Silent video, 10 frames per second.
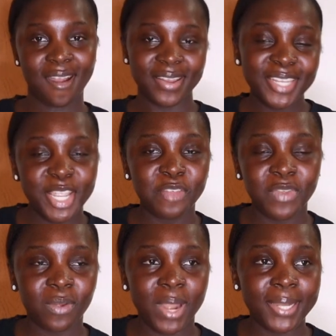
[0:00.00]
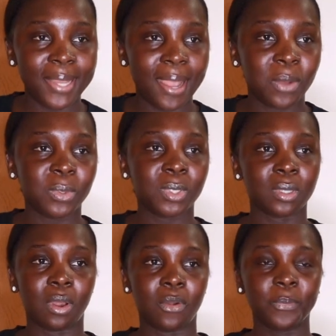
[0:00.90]
on the evening right now
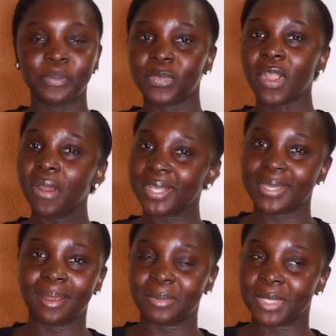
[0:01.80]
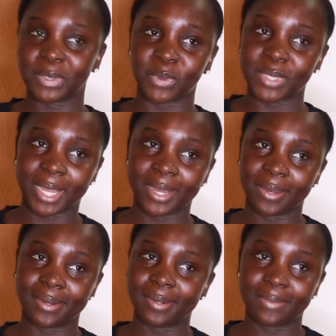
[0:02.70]
so honestly I'm just so
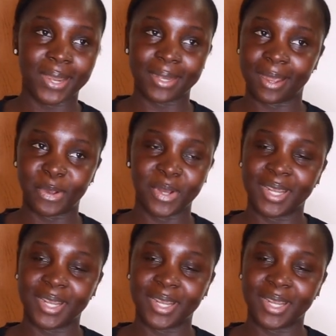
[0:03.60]
tired right now